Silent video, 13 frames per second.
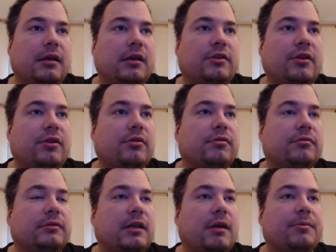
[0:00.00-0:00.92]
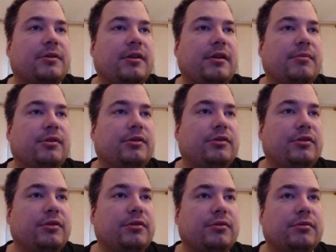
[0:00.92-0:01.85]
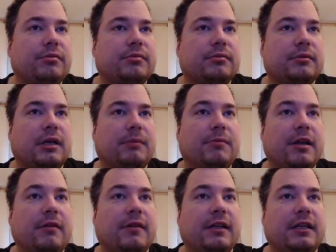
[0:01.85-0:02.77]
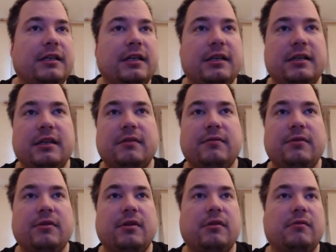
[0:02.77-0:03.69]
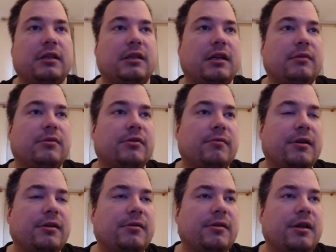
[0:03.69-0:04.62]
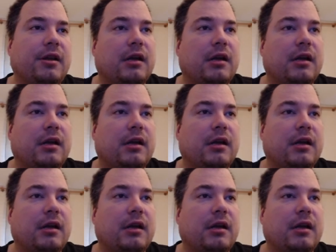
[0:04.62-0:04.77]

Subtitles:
So option number two, by the way, this is $67 one time as well.